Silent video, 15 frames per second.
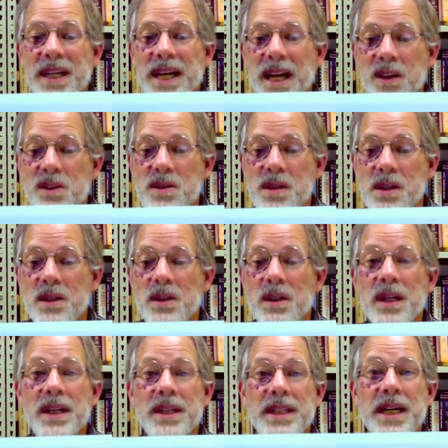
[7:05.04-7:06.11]
Council,
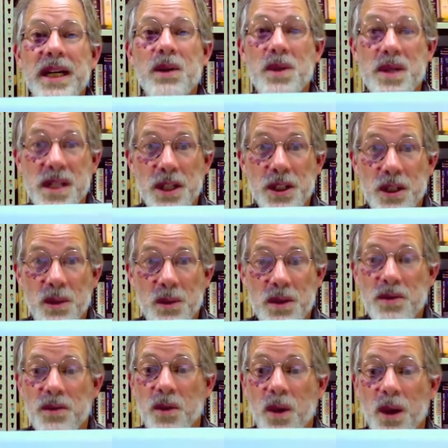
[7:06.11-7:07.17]
the Inquisition was
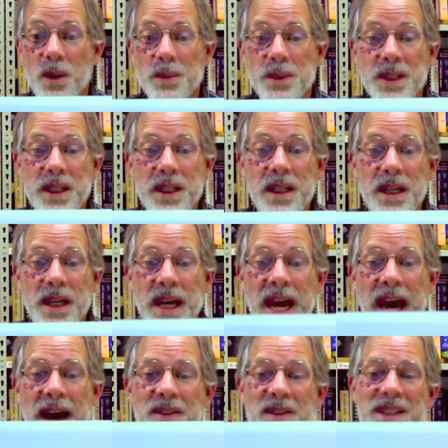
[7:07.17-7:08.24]
formed.
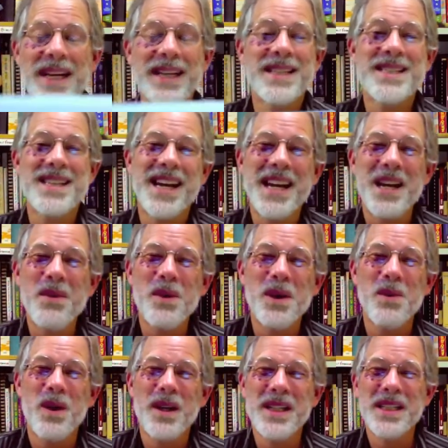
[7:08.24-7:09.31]
After that, doesn't
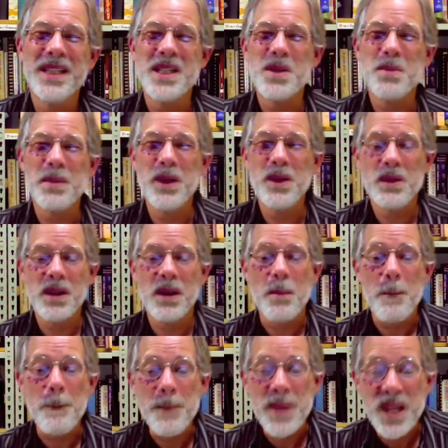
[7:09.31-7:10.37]
anyone want to dispute the
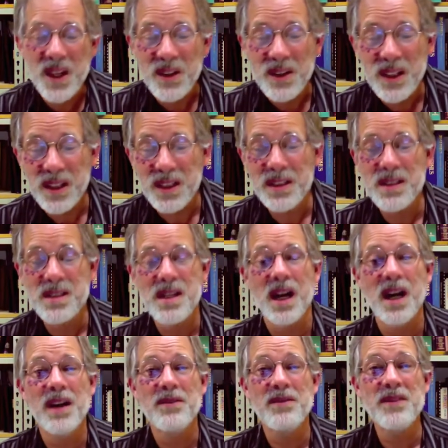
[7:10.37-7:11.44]
millions
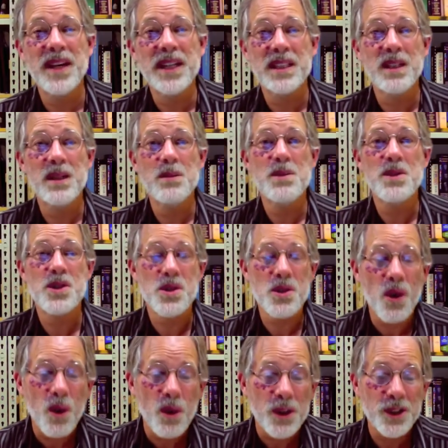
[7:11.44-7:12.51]
of victims
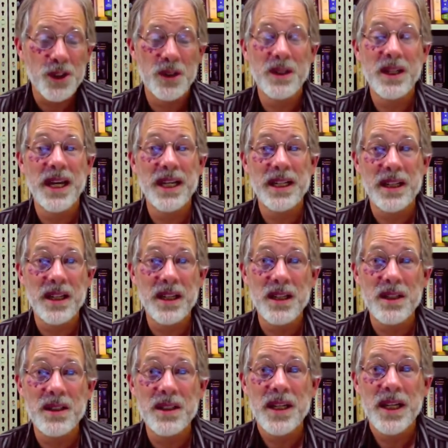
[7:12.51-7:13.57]
tortured and
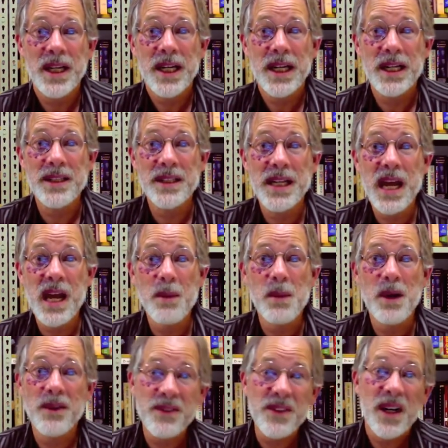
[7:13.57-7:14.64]
killed in the name
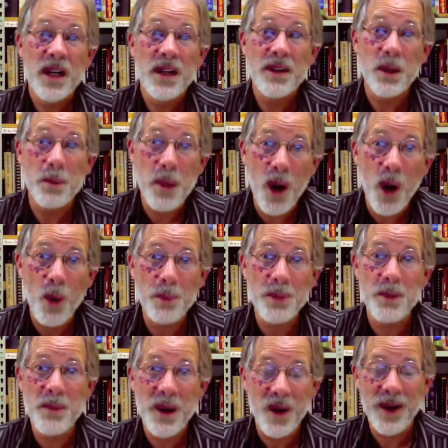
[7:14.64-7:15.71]
of the Pope,
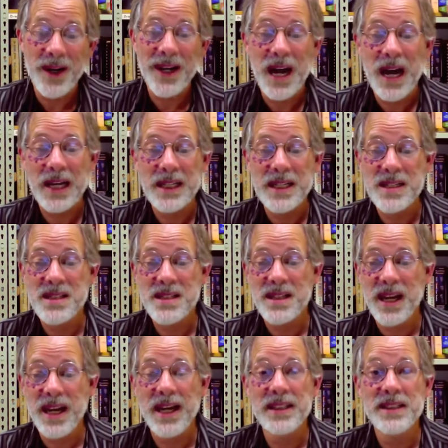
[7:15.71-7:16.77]
the Mary Goddess,
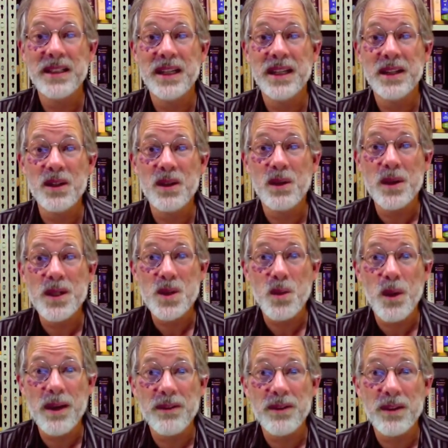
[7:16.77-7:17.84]
and the Eucharist
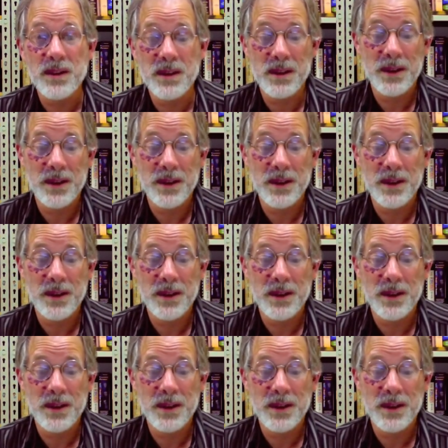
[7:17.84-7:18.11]
wafer?